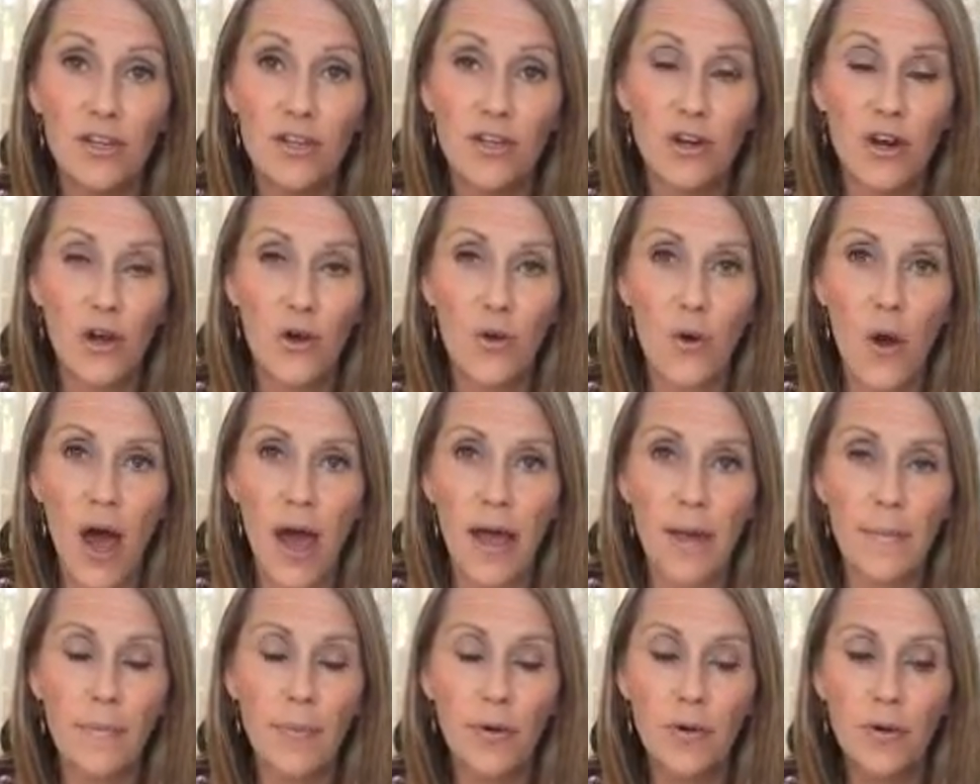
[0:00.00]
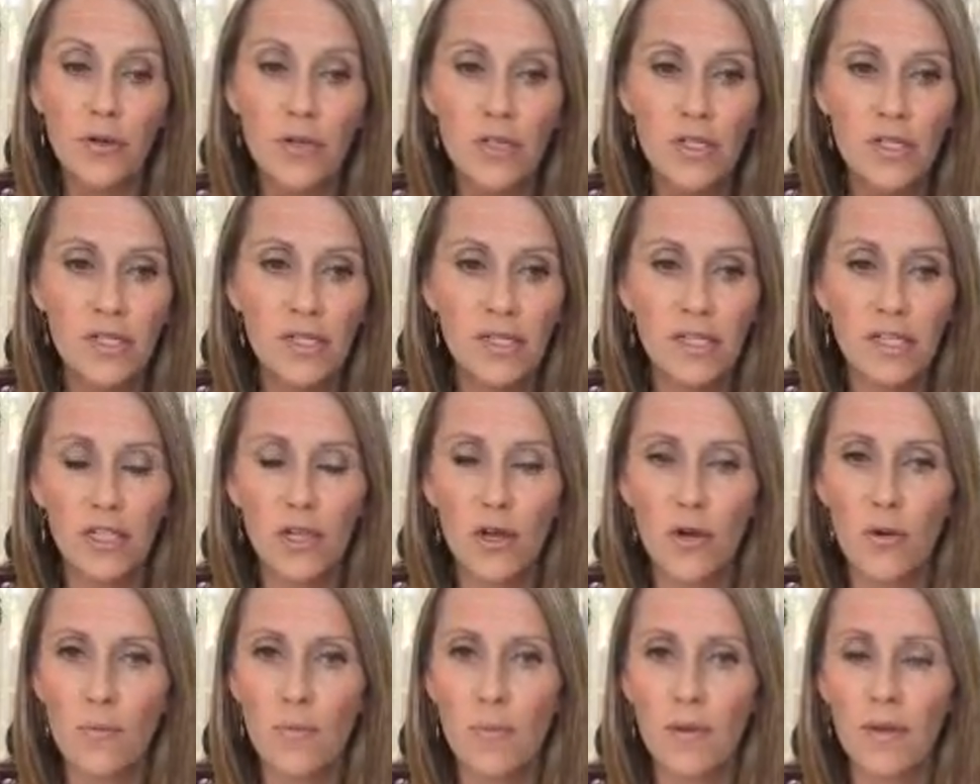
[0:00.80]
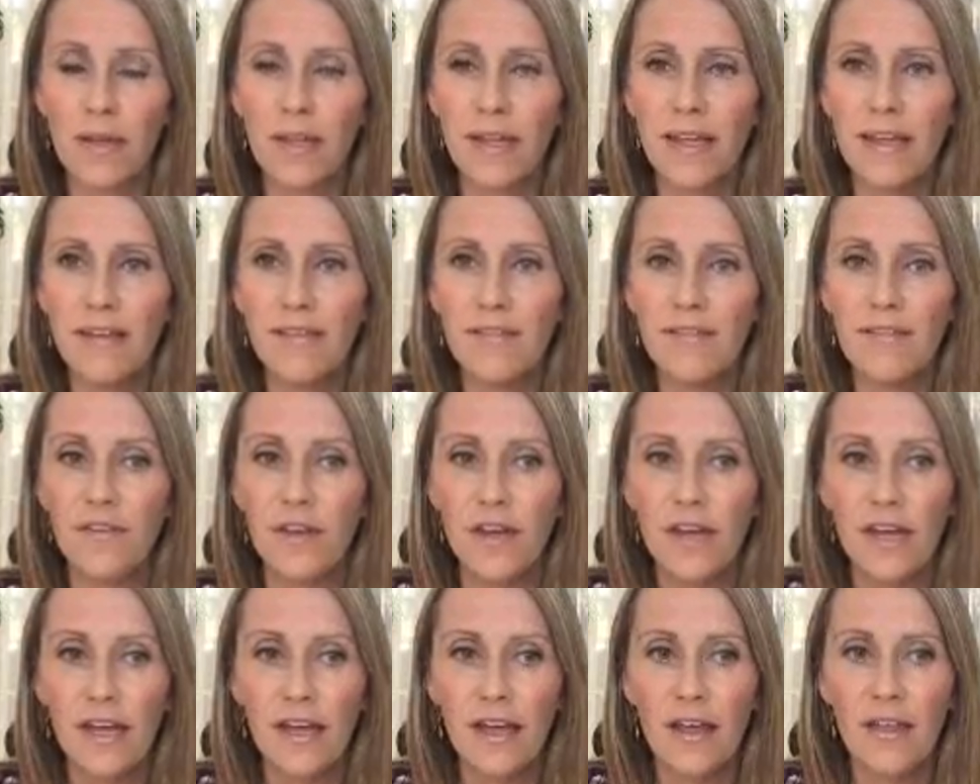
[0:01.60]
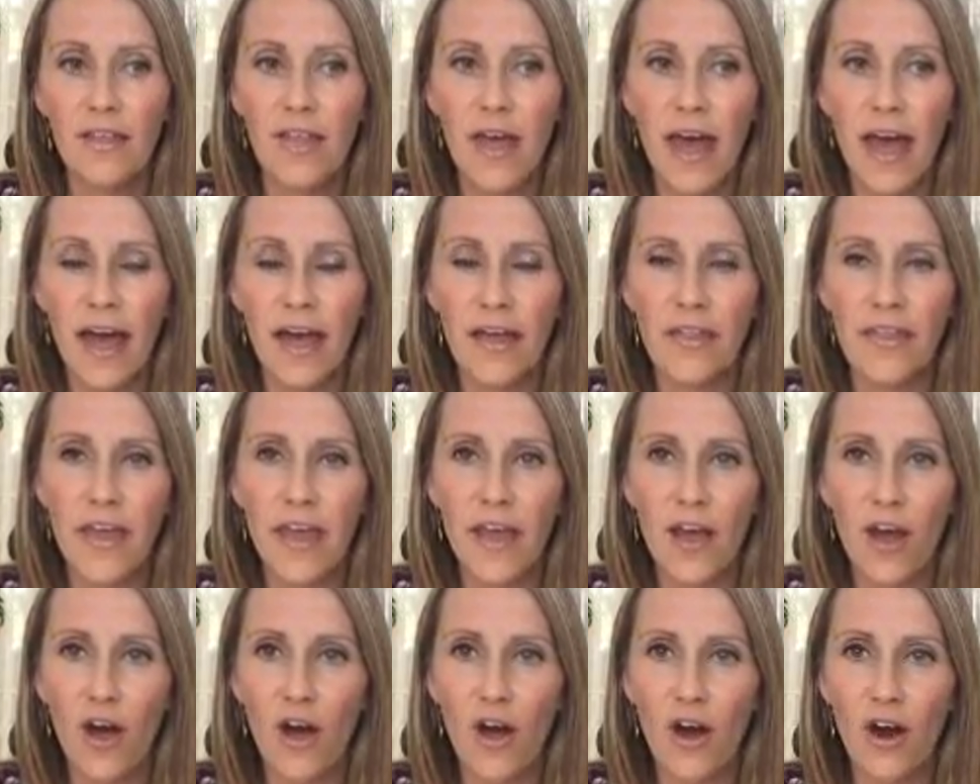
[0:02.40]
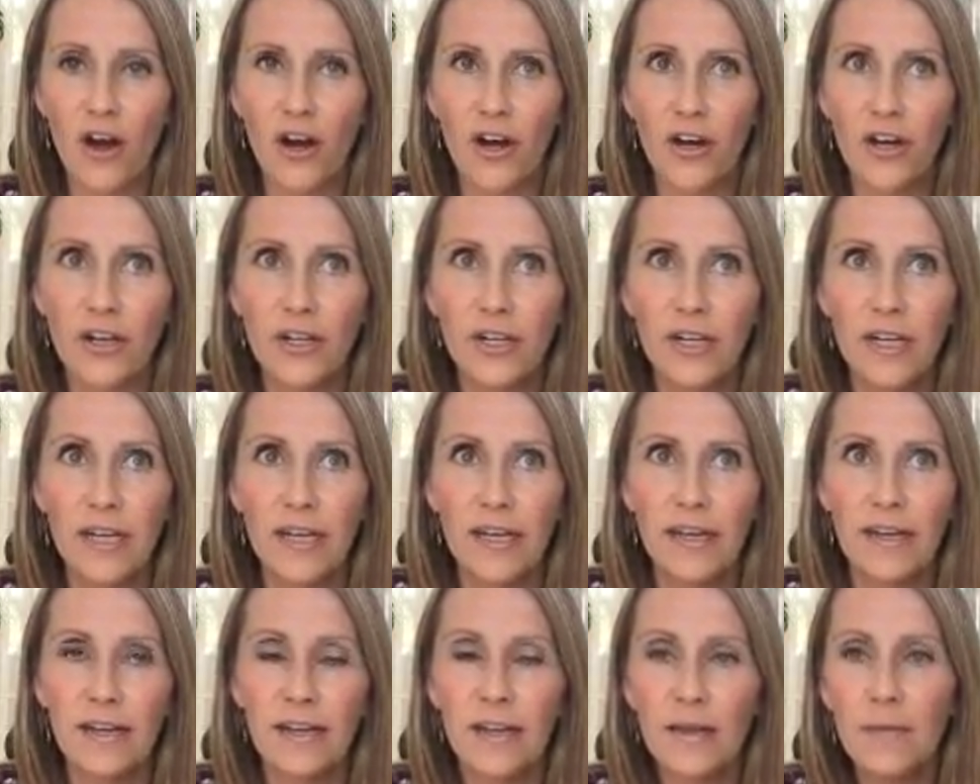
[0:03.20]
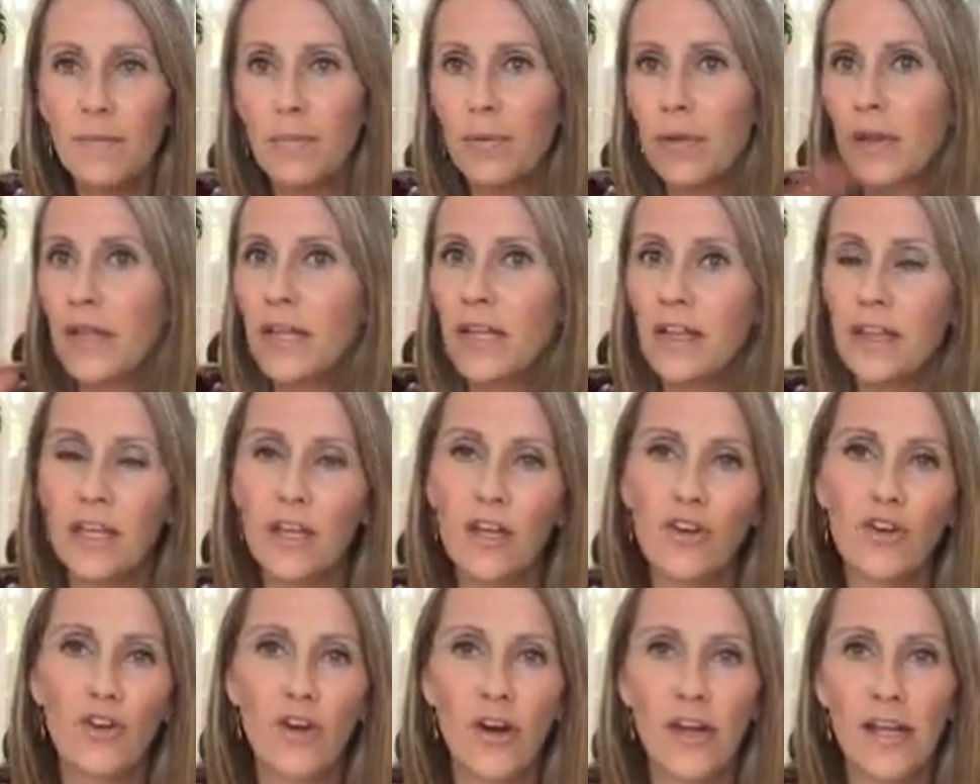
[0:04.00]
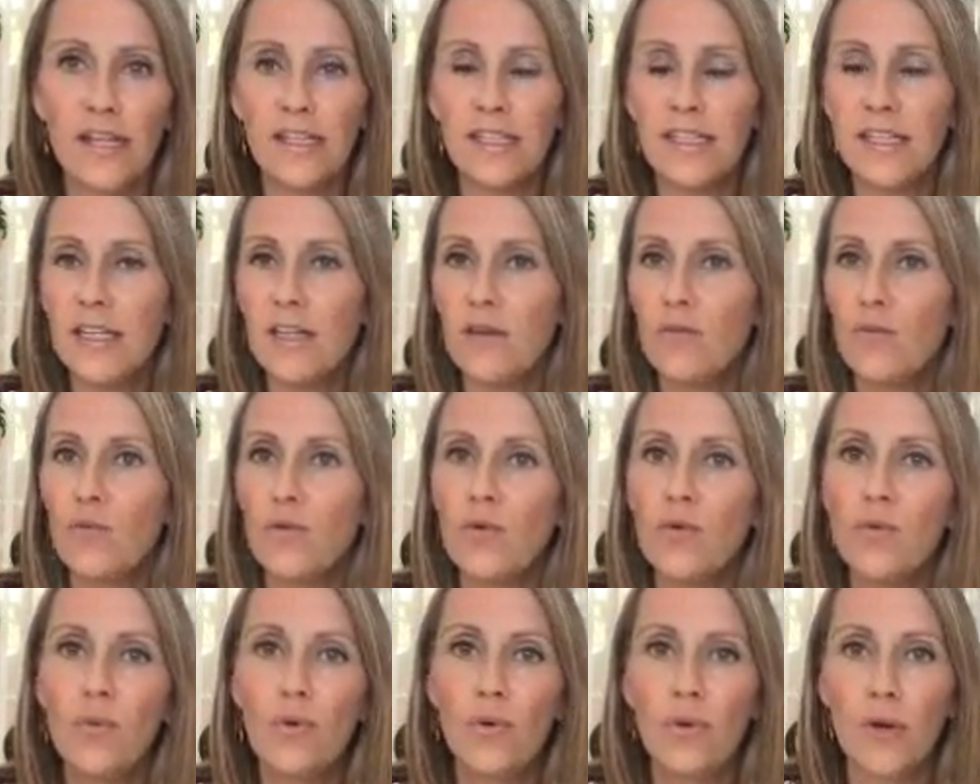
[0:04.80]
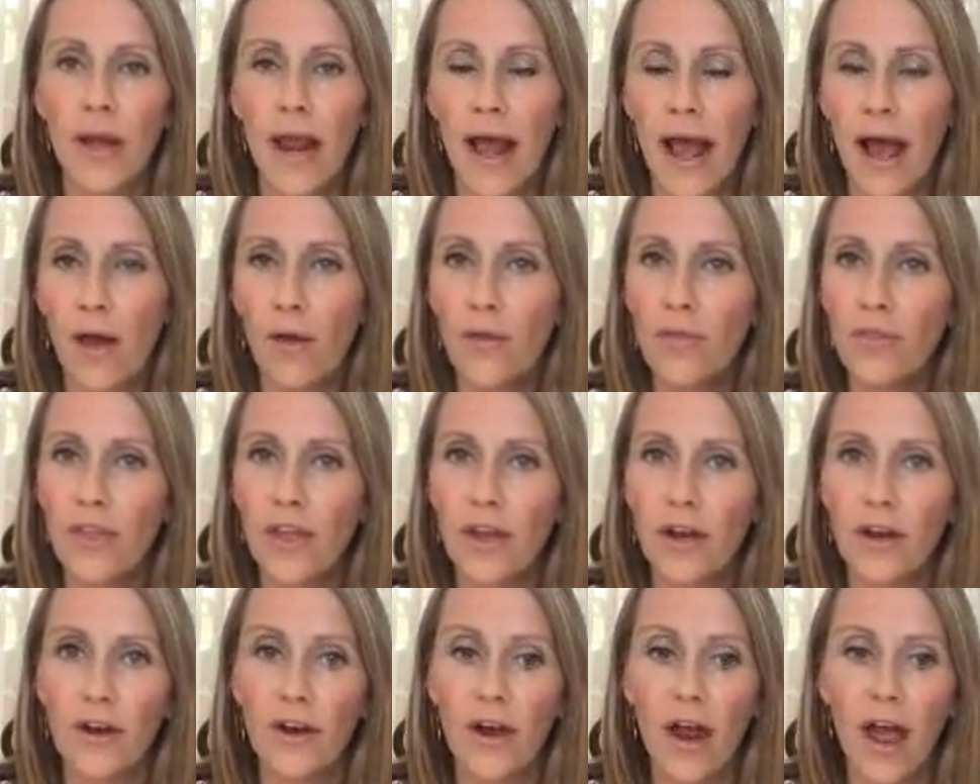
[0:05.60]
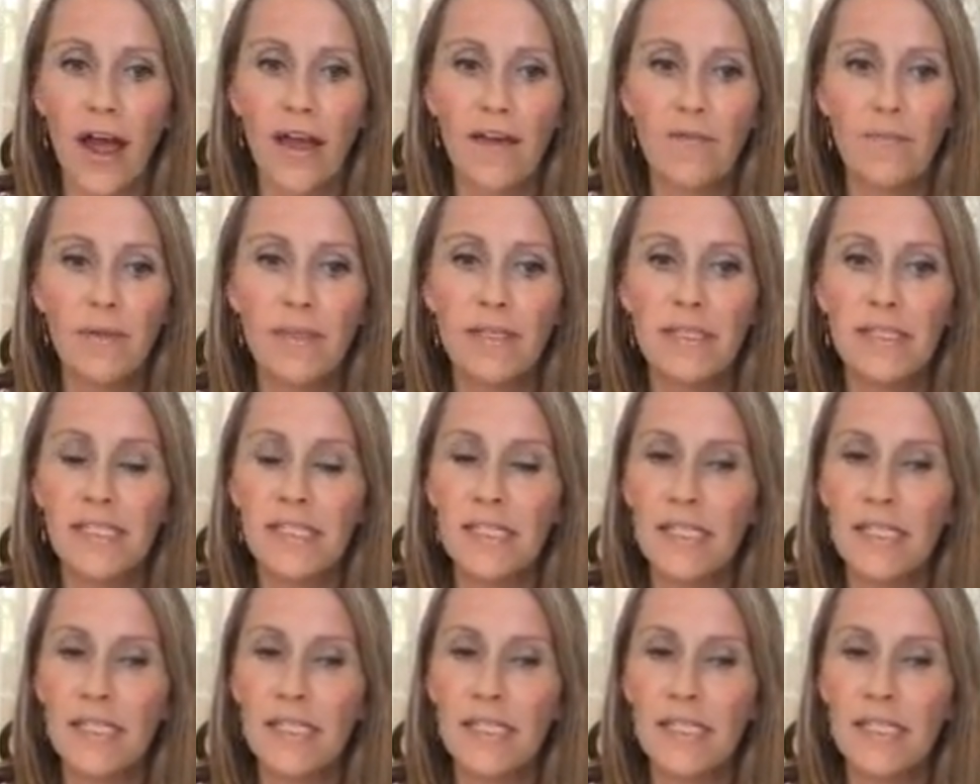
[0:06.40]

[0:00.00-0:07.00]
You know, I personally don't believe that they are completely crazy and woo-woo and out there. I've been